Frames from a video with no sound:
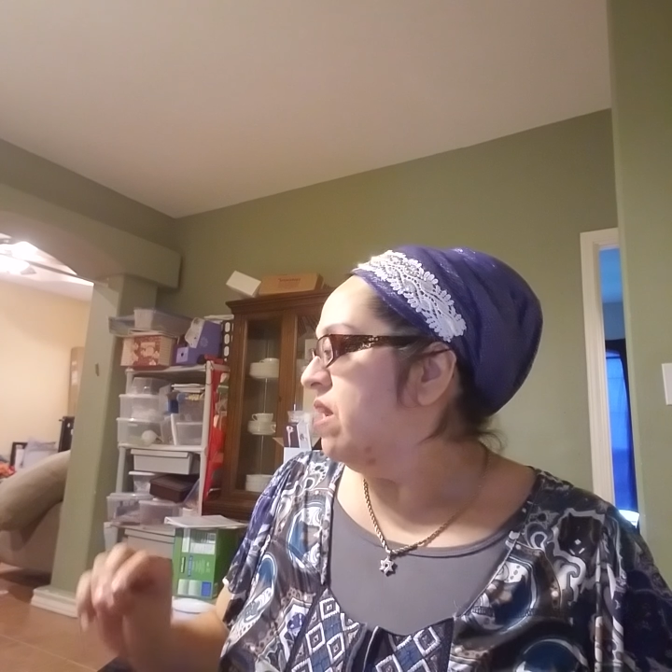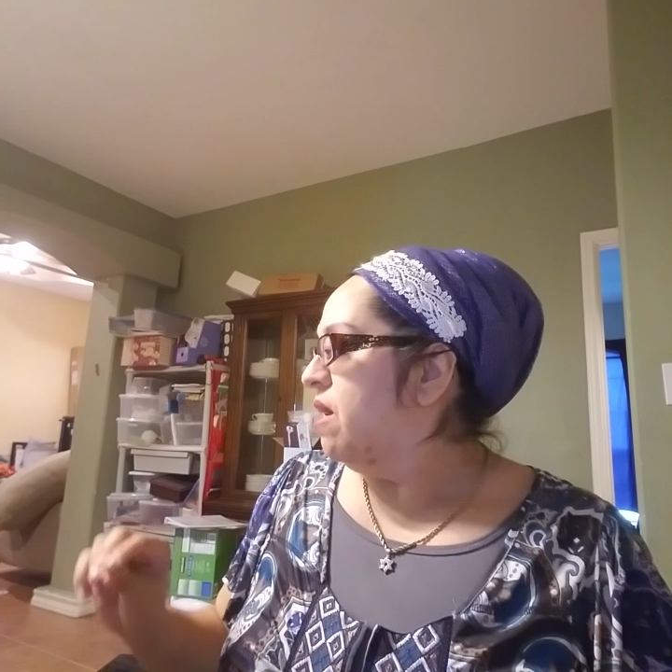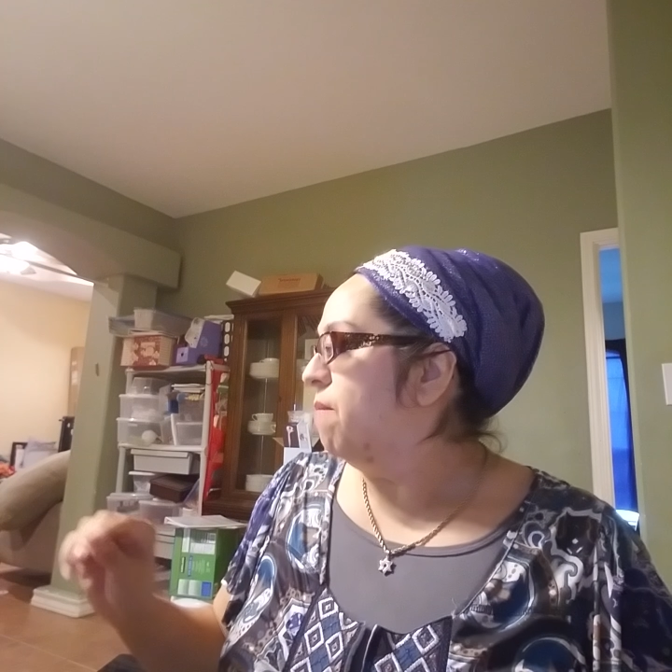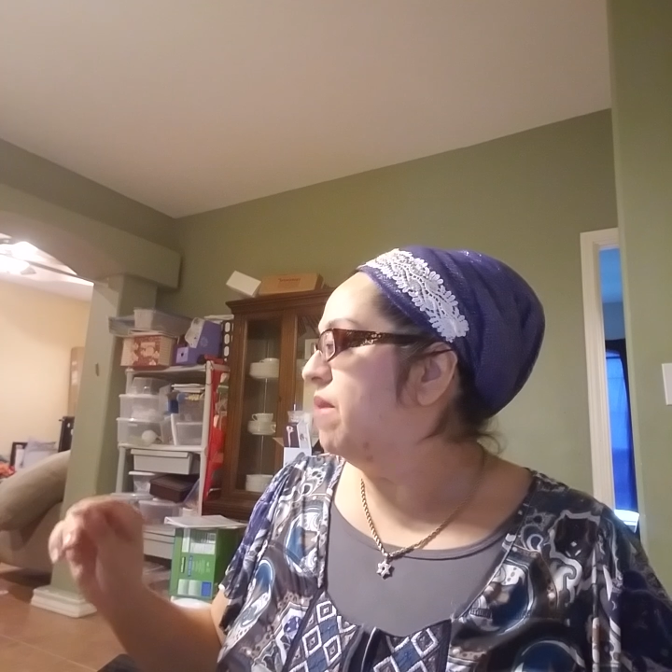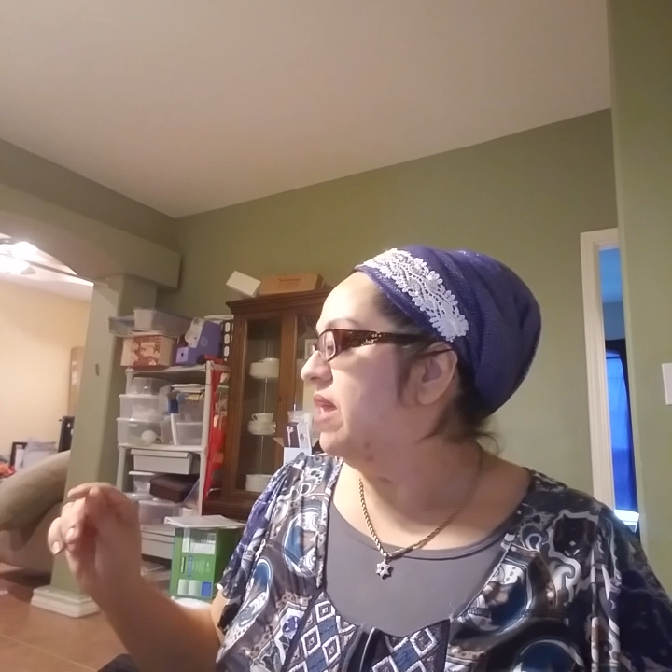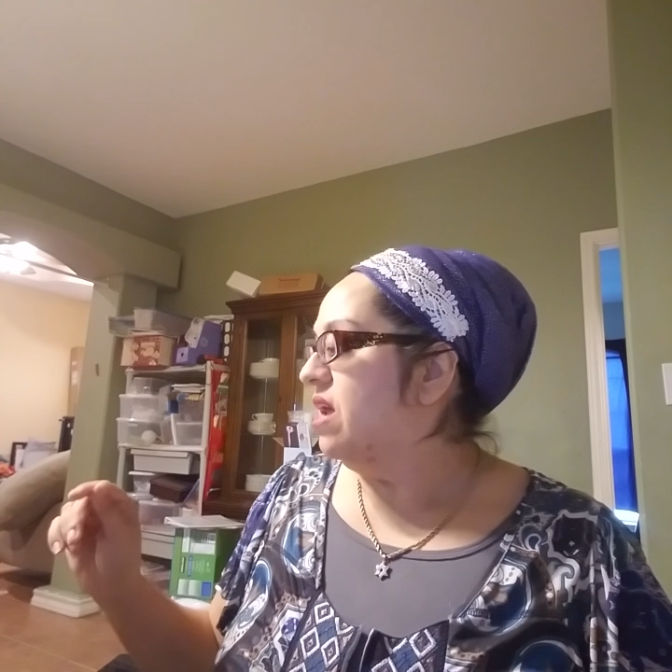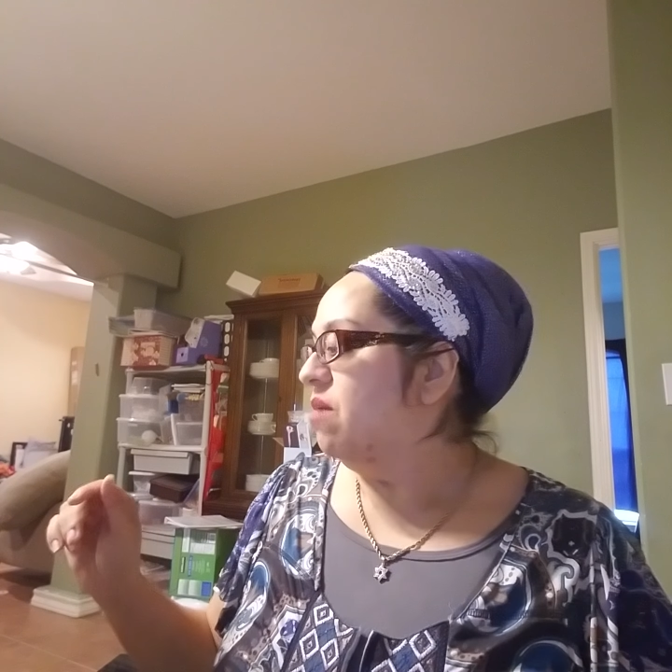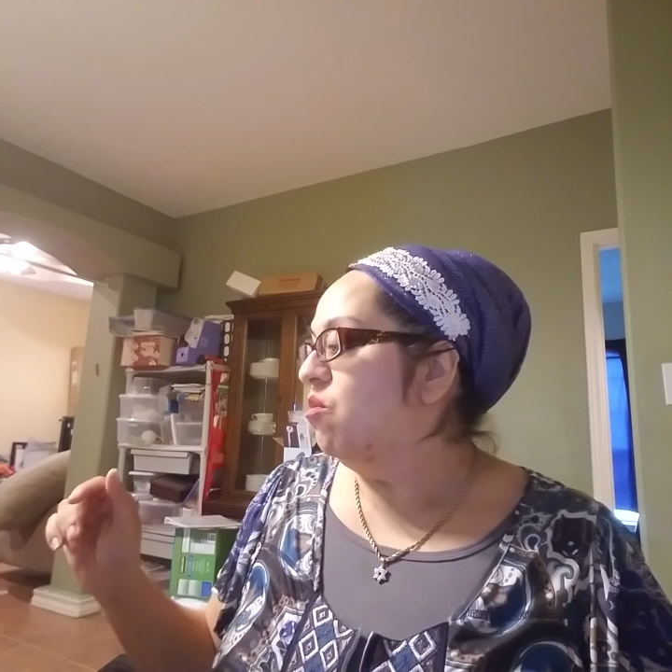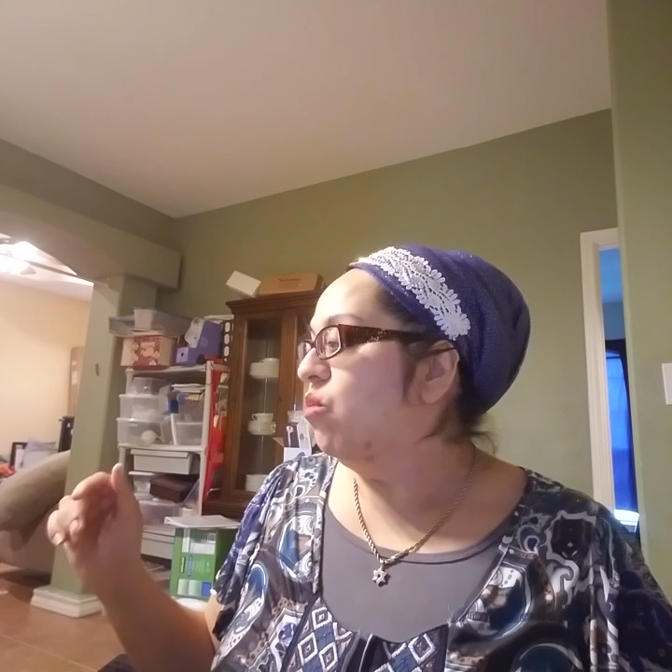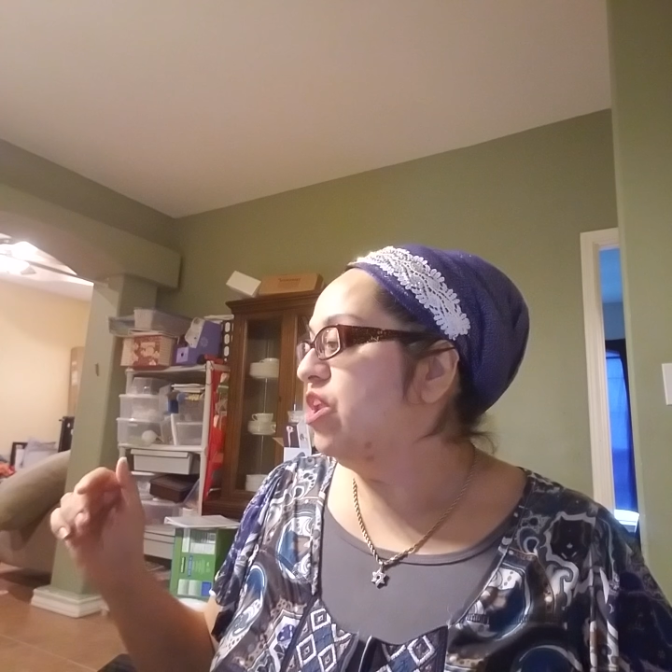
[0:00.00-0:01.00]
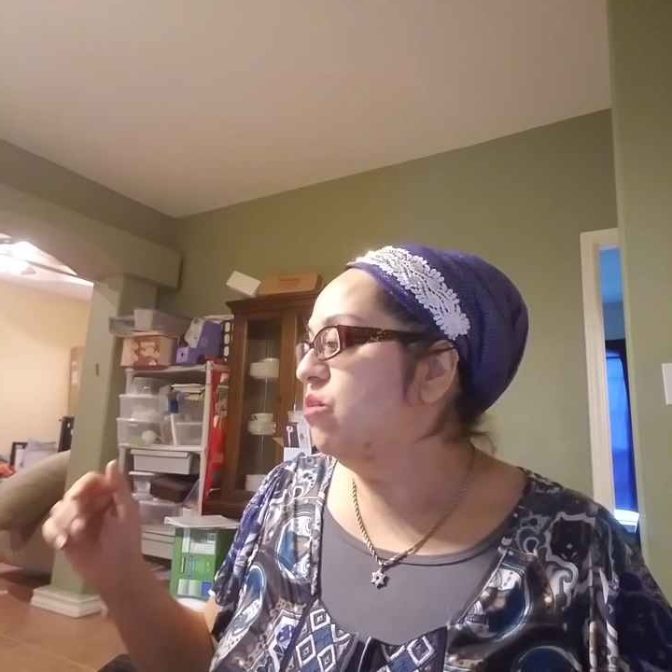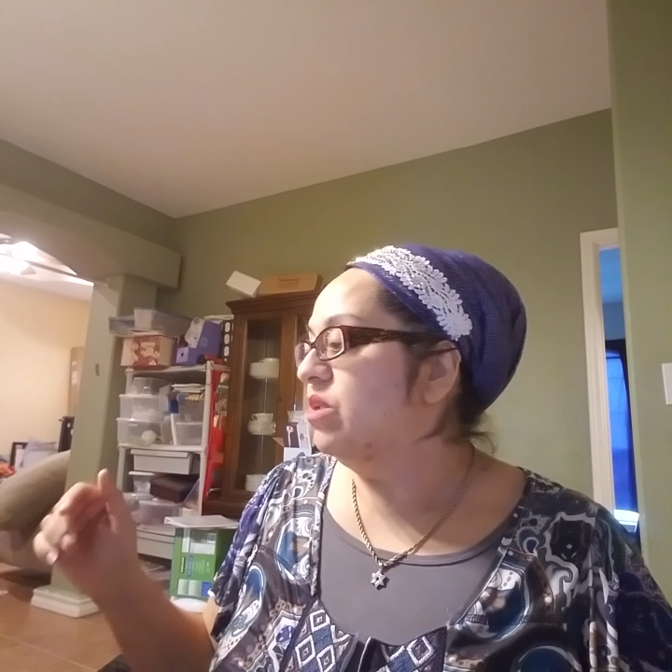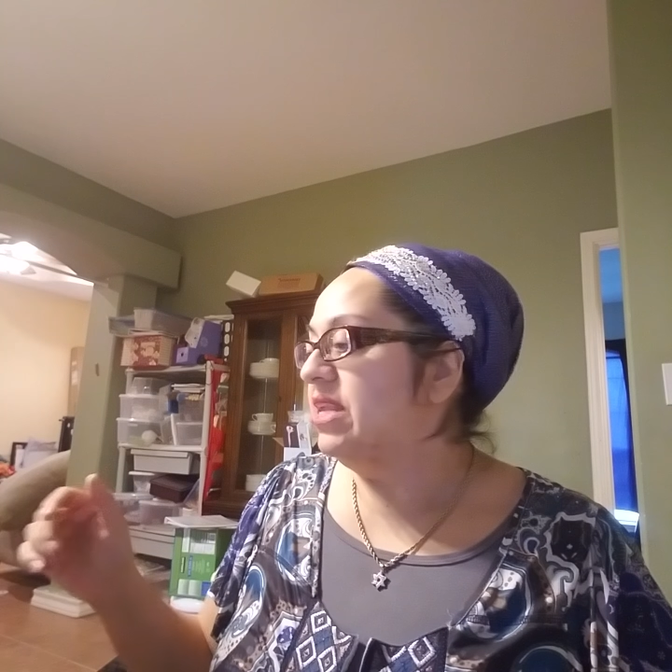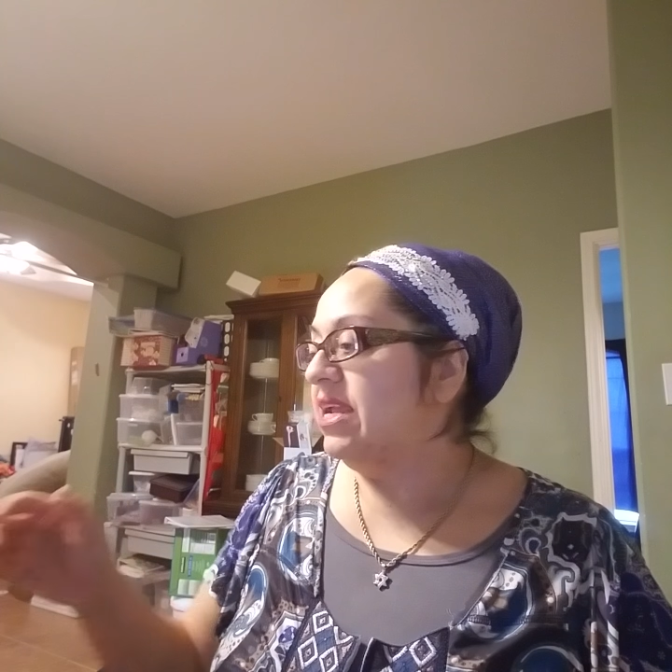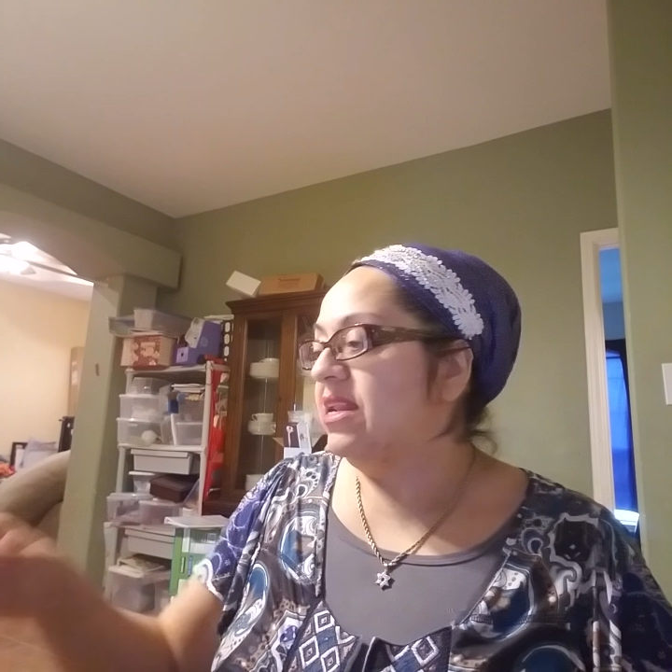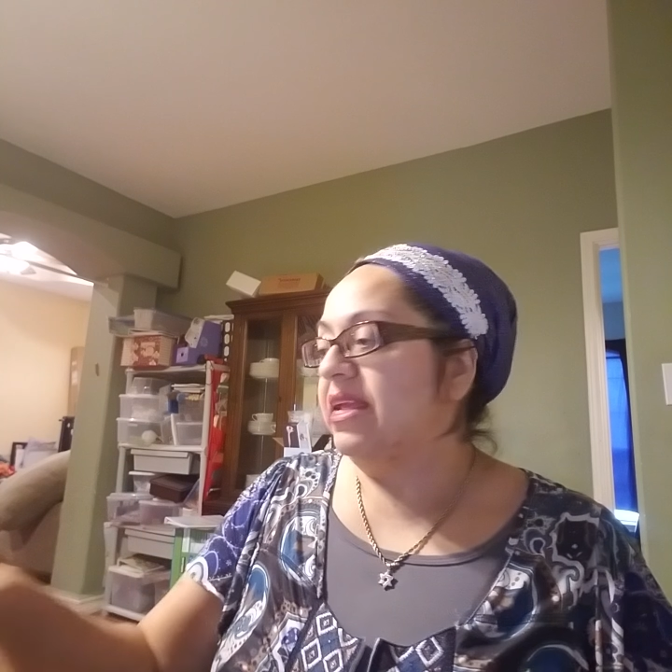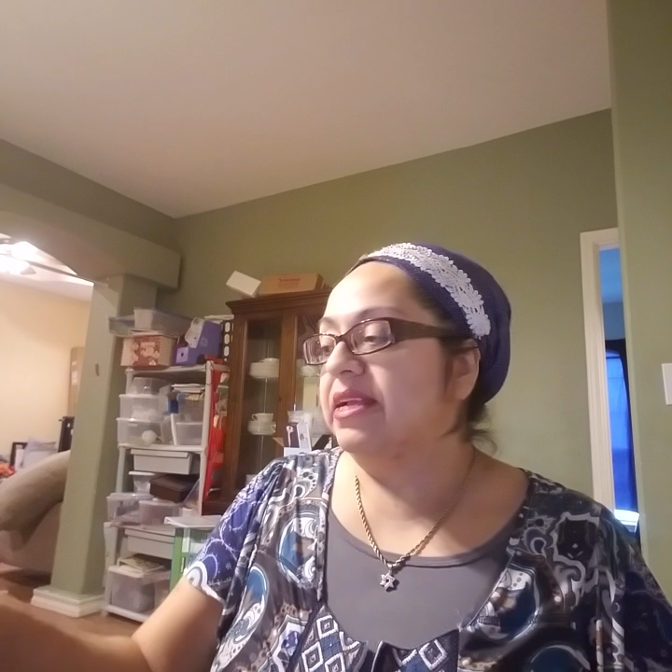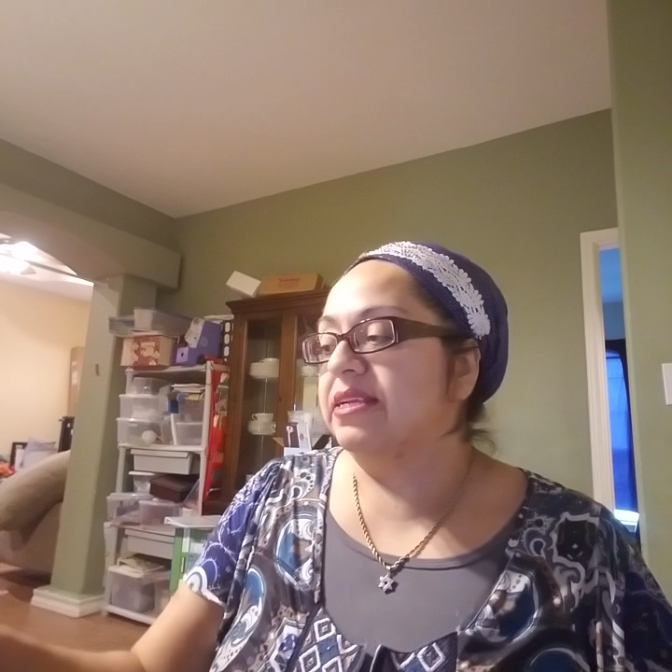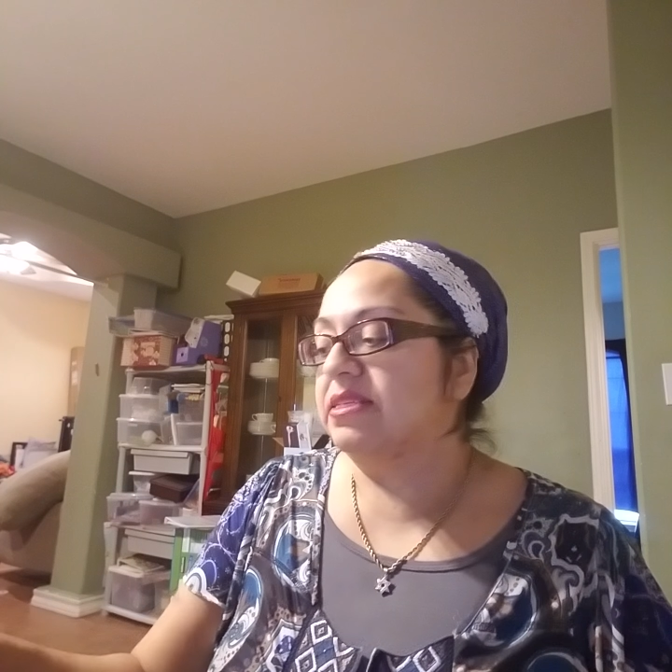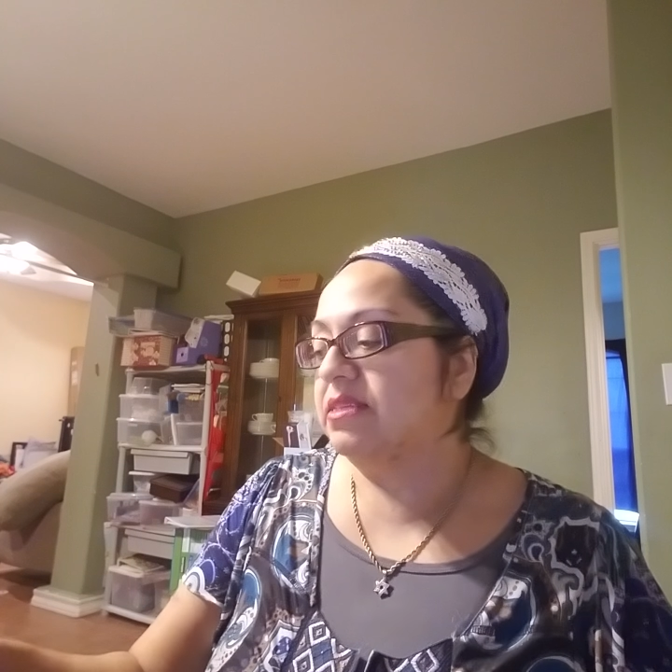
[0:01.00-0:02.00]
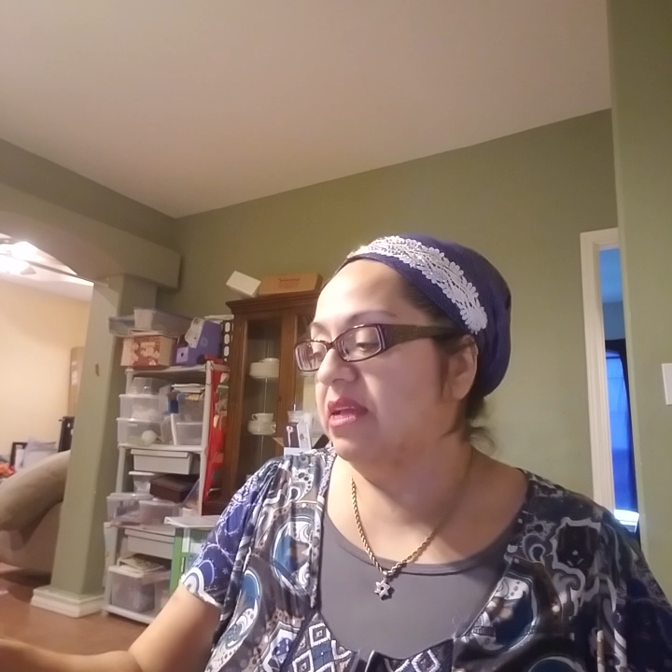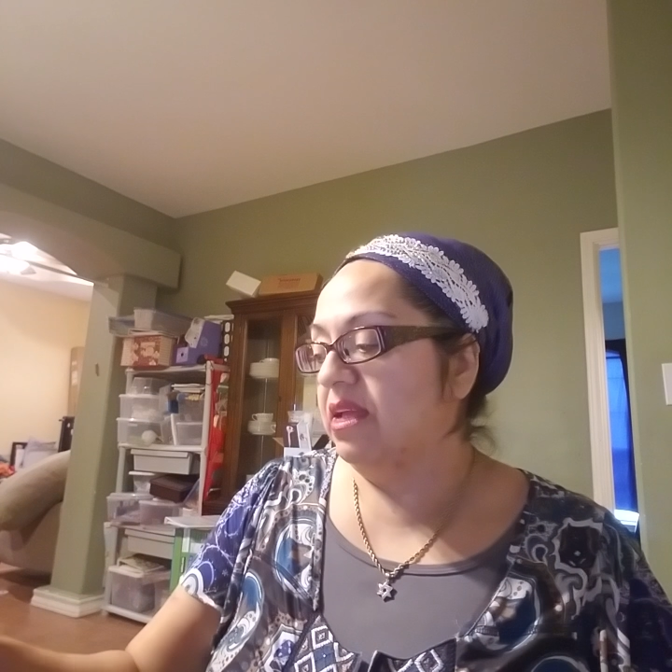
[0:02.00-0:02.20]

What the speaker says: But what you will need is